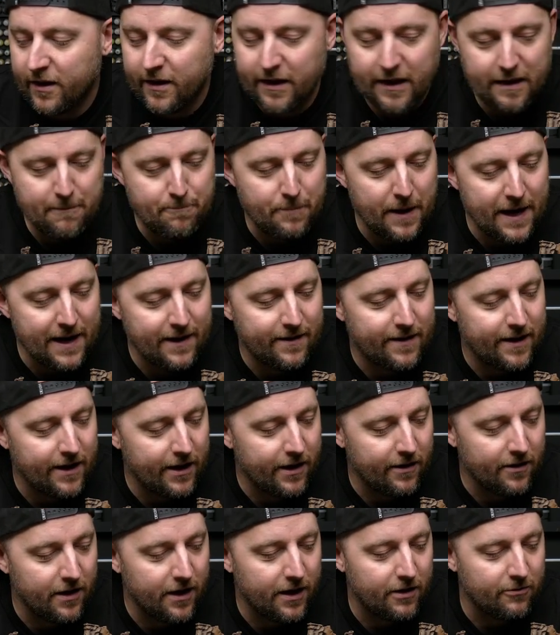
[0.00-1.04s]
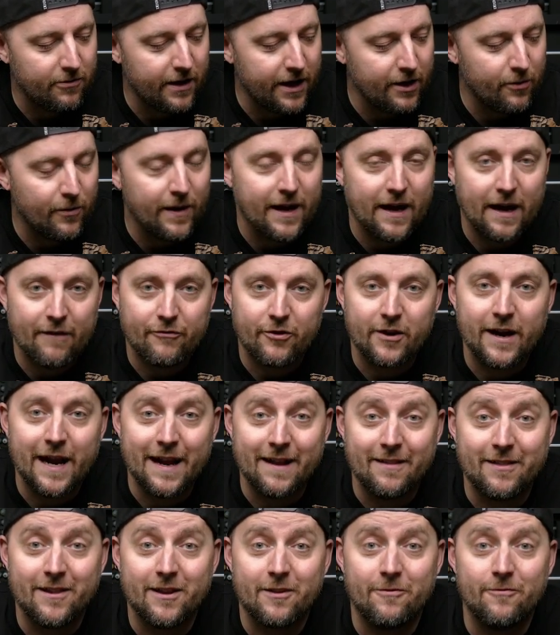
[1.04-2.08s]
keep painting right away after I
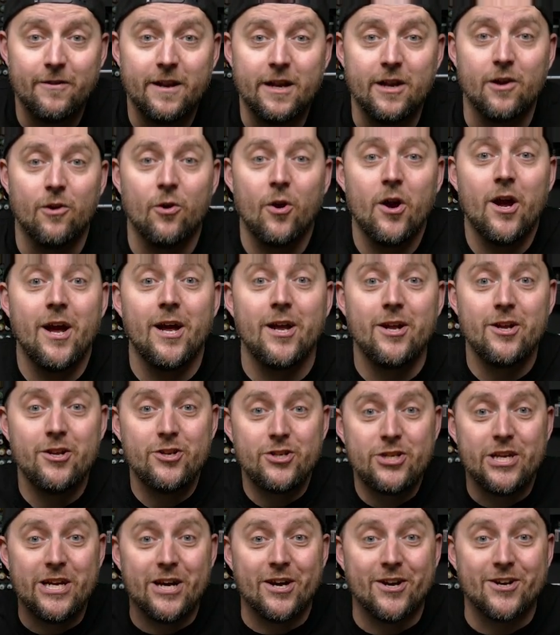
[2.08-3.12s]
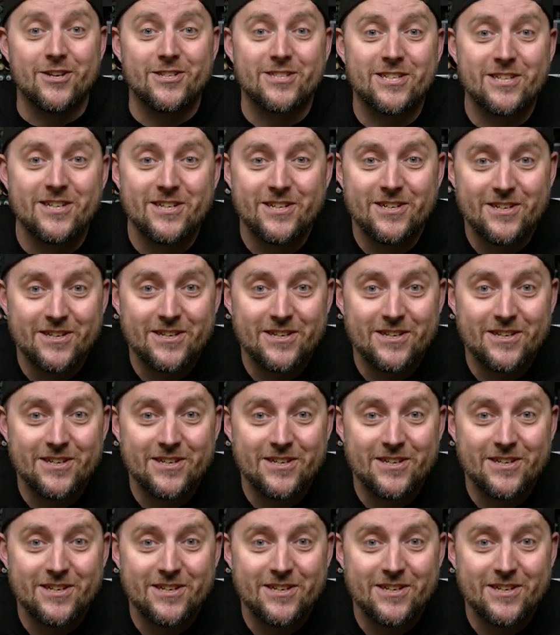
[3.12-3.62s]
edit this video. Cheers.